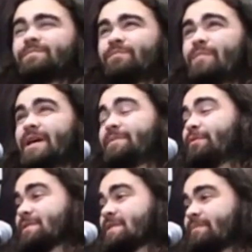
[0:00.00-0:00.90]
maybe
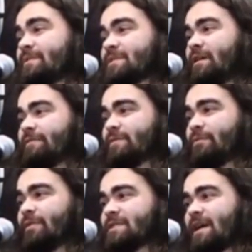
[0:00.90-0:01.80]
wasn't the most
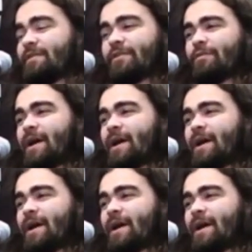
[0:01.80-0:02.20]
comfortable because I don't know mm-hmm.